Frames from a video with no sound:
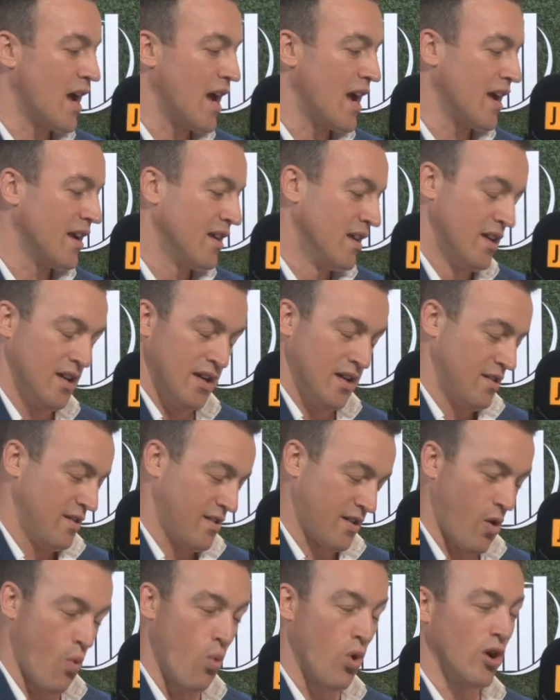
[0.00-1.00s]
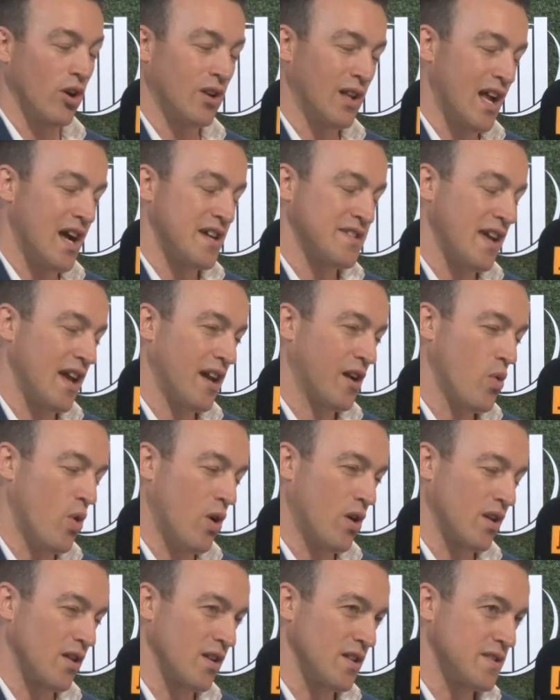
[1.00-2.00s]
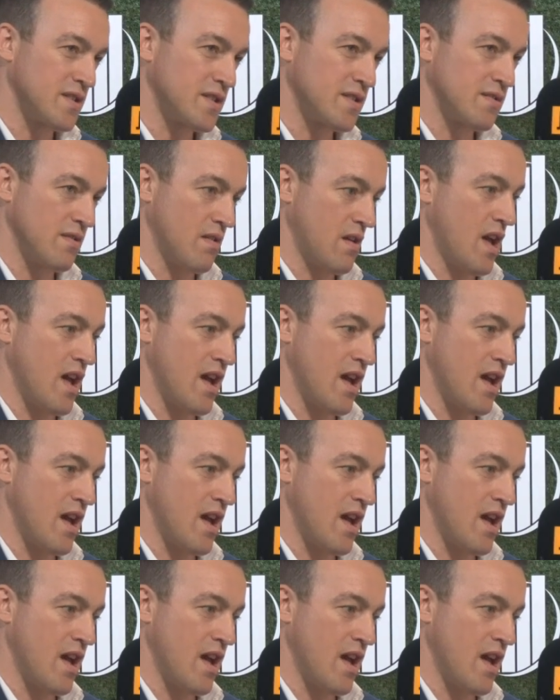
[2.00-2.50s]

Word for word: Uh, like a world class headquarters